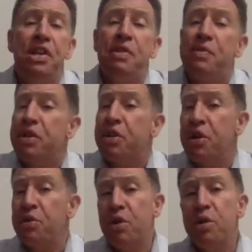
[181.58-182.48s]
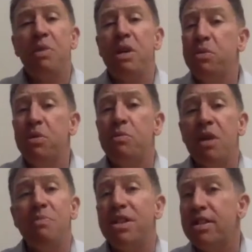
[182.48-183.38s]
you've got a cohort of people who
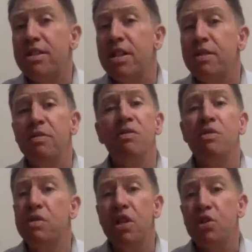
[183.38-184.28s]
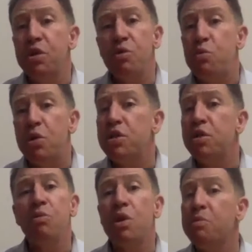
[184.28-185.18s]
might be successful. They're doing well in
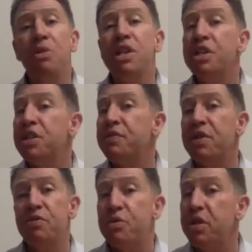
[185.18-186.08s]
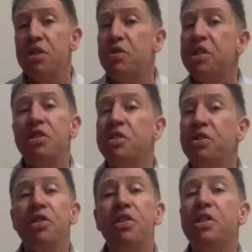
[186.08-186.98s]
the workplace. They've done really great in the
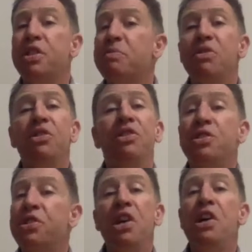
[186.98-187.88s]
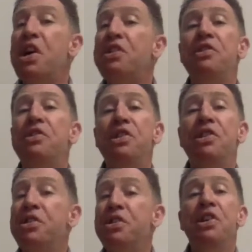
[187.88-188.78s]
learning experience. And
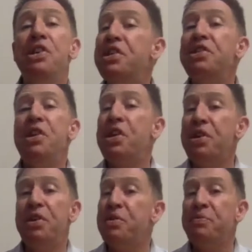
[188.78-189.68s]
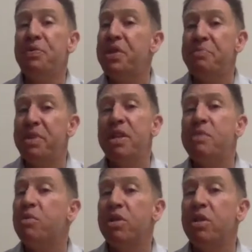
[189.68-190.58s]
then being
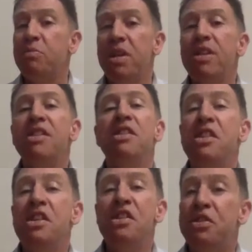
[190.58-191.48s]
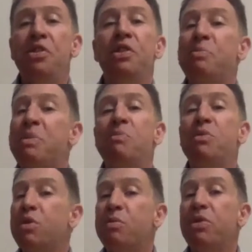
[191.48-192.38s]
able to compare those
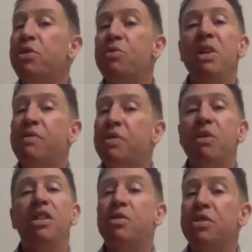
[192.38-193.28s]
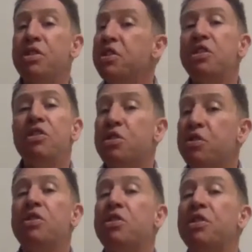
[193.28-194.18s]
people to everyone else to see who's
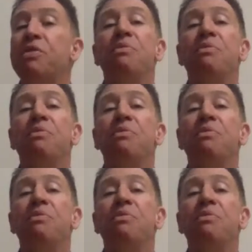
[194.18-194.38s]
struggling.